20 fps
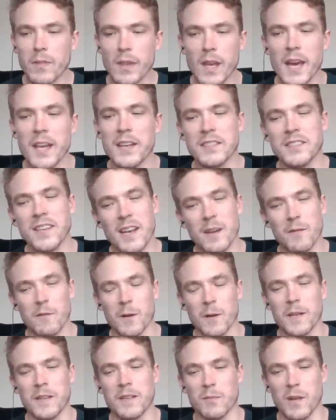And it's kind of
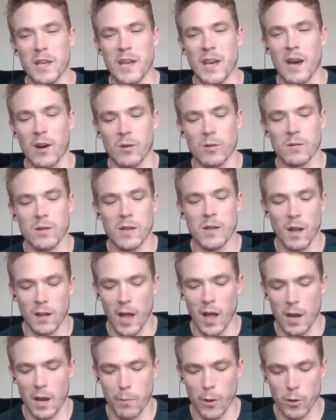funny to me how a
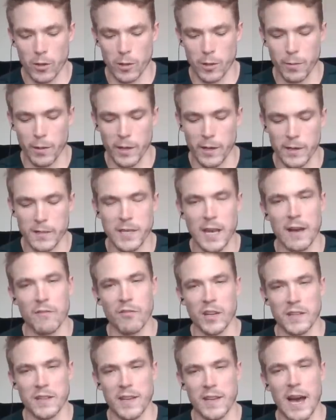lot of poker players
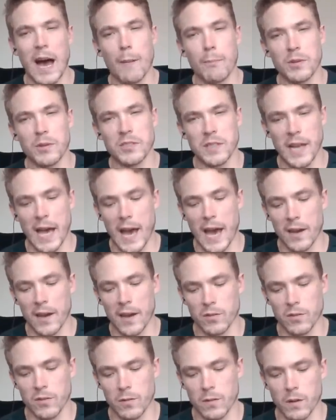have like the opposite
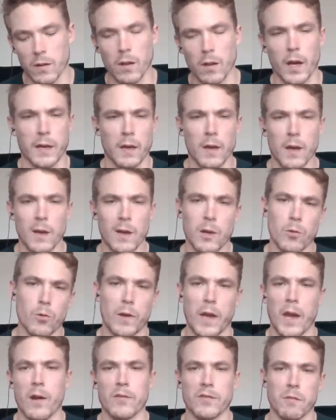attitude. They're like,
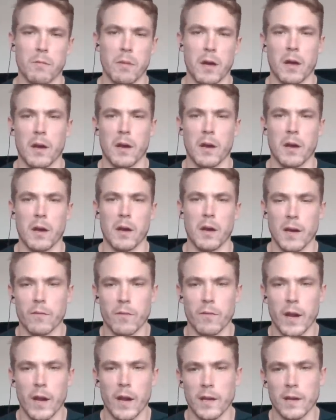who cares about any kind
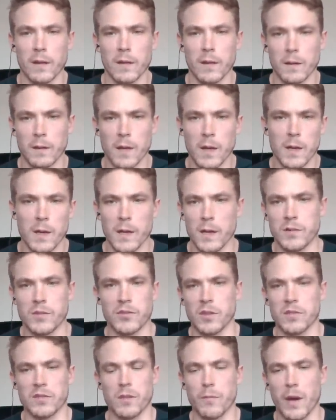of ranking? Like,
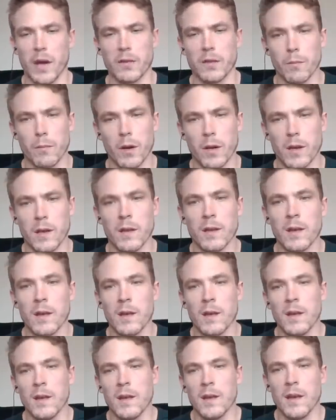it's just about the money.
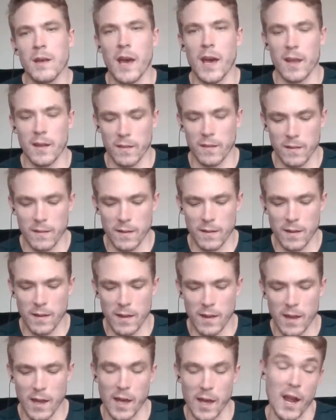And,
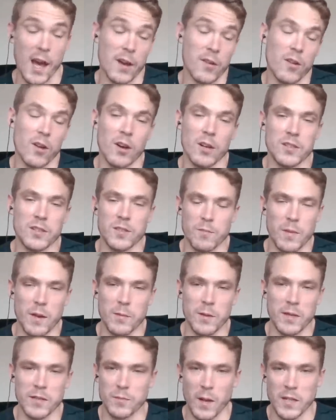and I don't know, is it,
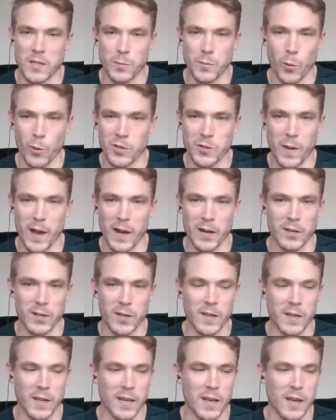maybe it's my sports
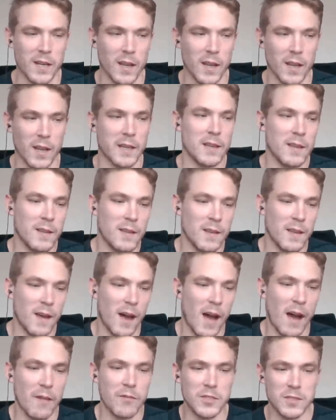background that kind of like,
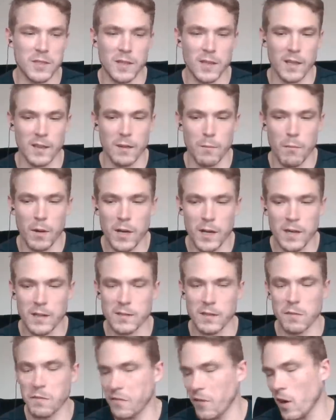obviously like the money
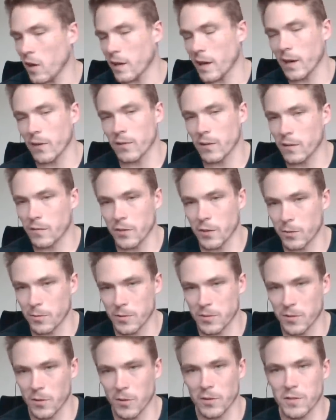is a fallout of your
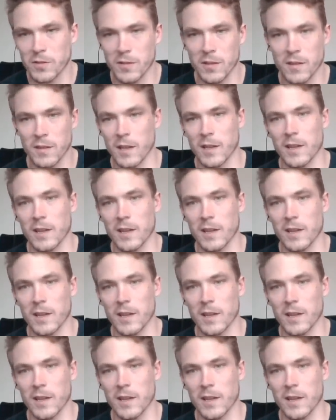results.